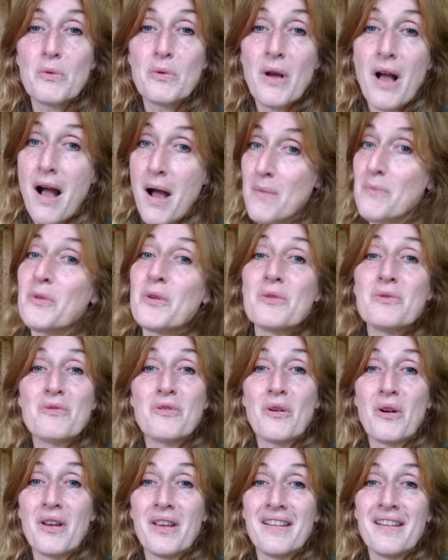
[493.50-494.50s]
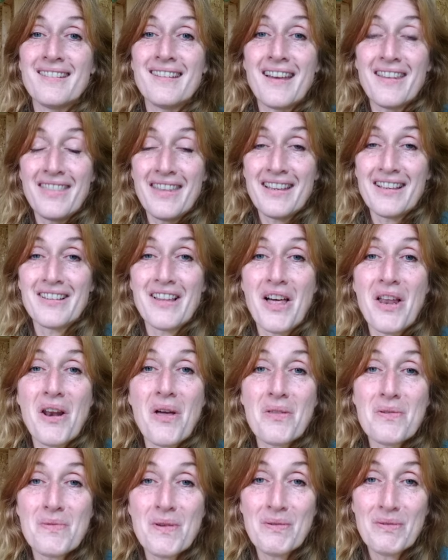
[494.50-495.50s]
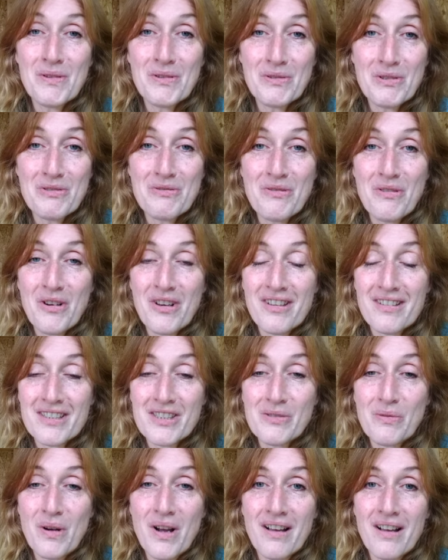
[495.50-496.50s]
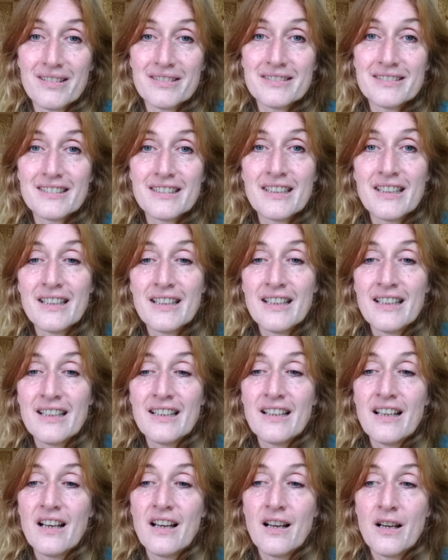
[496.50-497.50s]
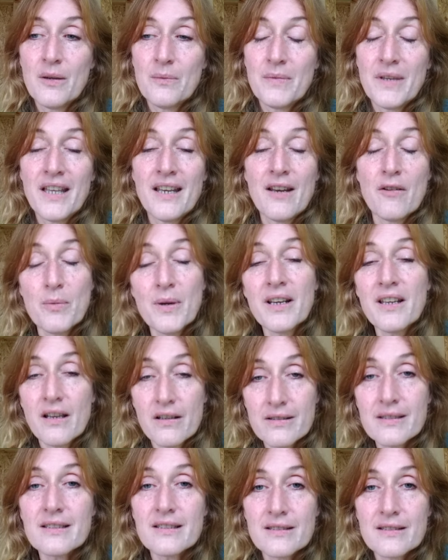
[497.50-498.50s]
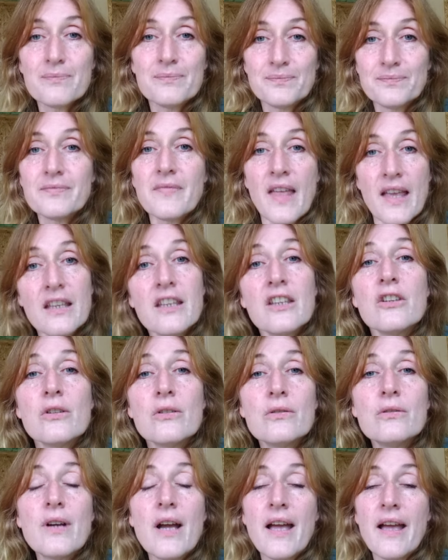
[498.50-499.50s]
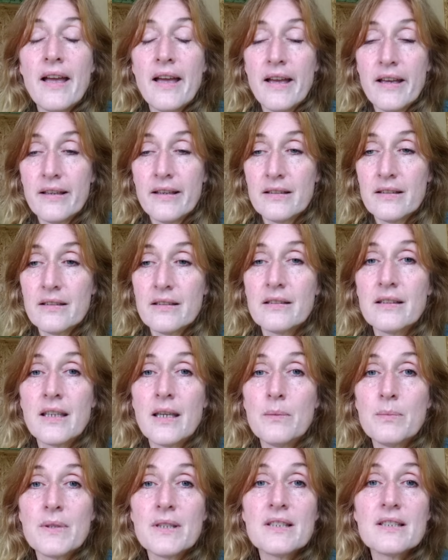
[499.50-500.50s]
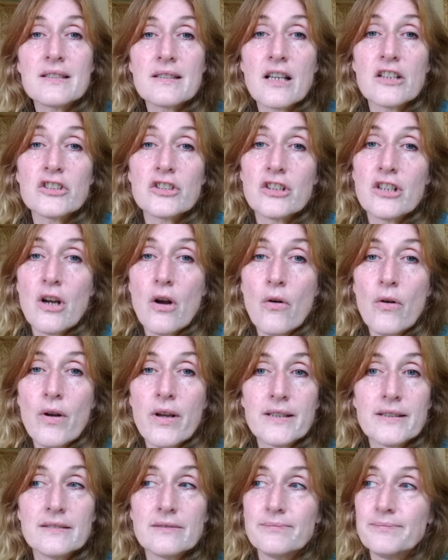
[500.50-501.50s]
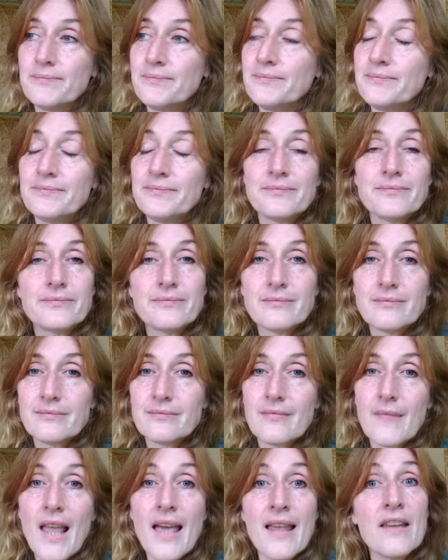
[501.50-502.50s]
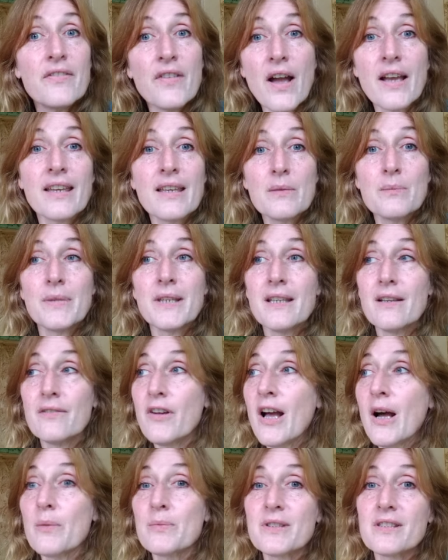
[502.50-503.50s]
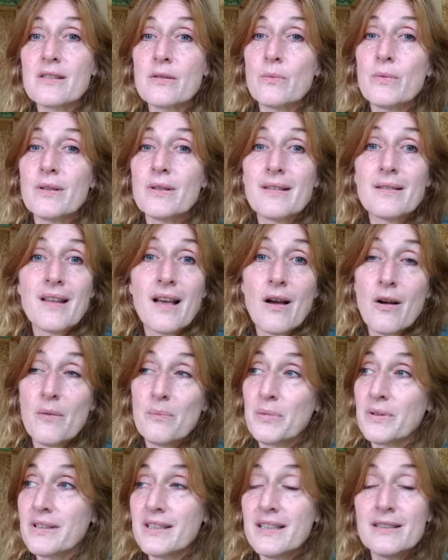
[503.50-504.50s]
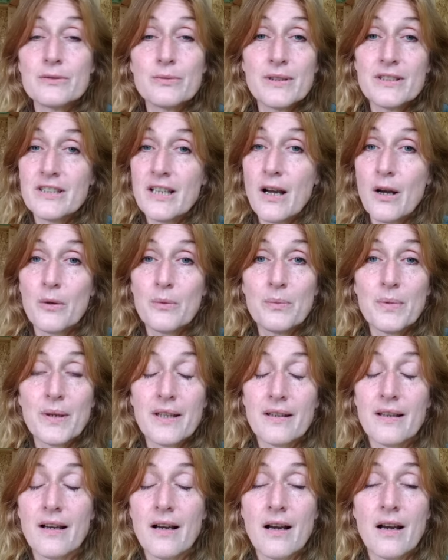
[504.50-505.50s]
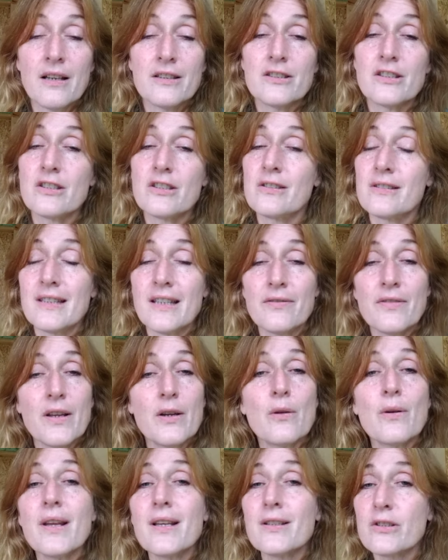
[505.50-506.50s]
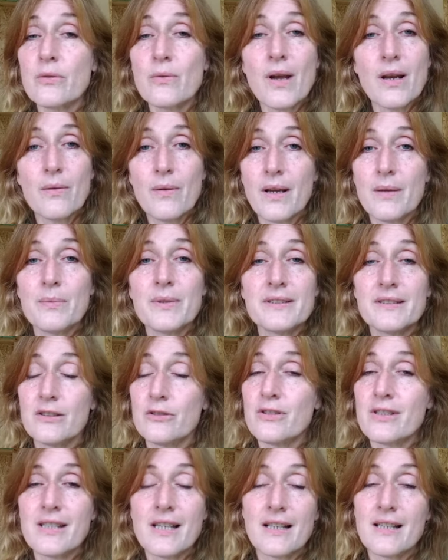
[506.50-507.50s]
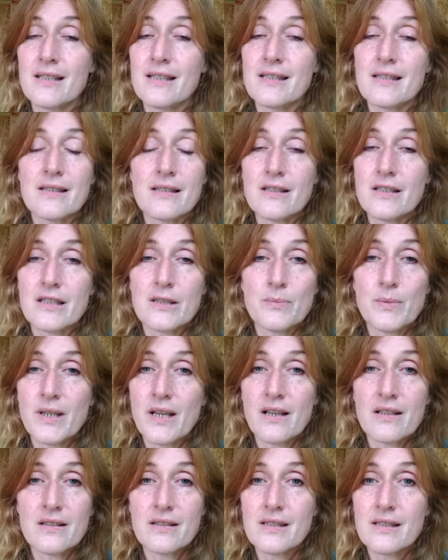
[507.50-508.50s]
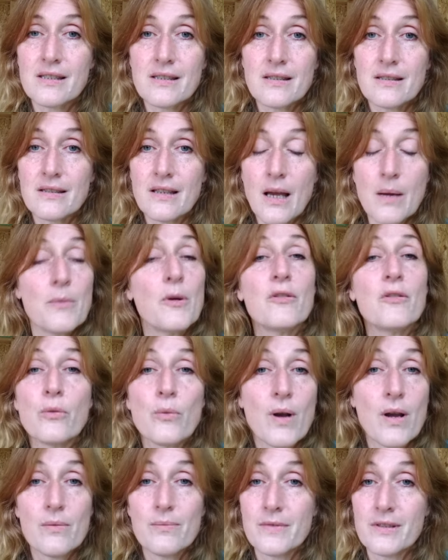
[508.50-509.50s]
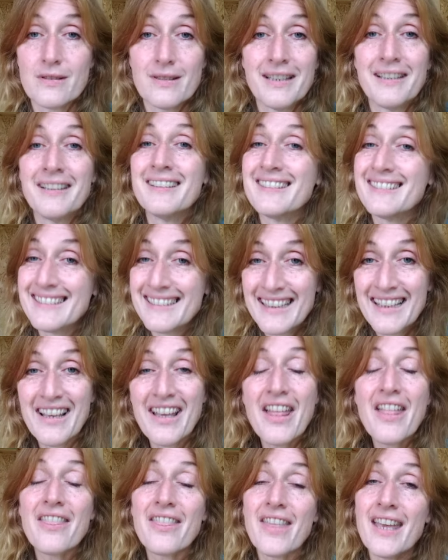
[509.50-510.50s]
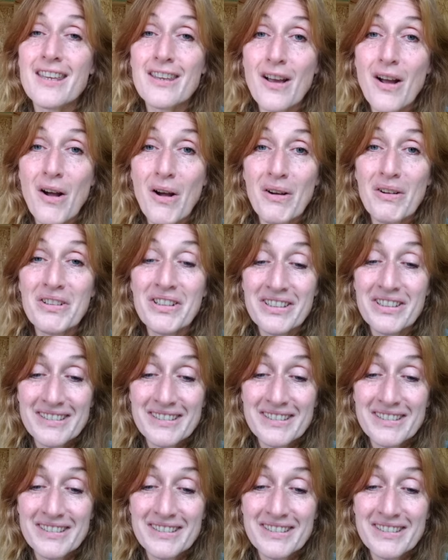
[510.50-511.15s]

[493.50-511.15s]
I'm rooting for you. I think a lot of other people are rooting for you as well. And everybody else, thank you, and keep the discussion going. And if I can be of help to someone, please reach out. But just if I don't answer right away, please understand it's just because I'm overwhelmed. Thank y'all.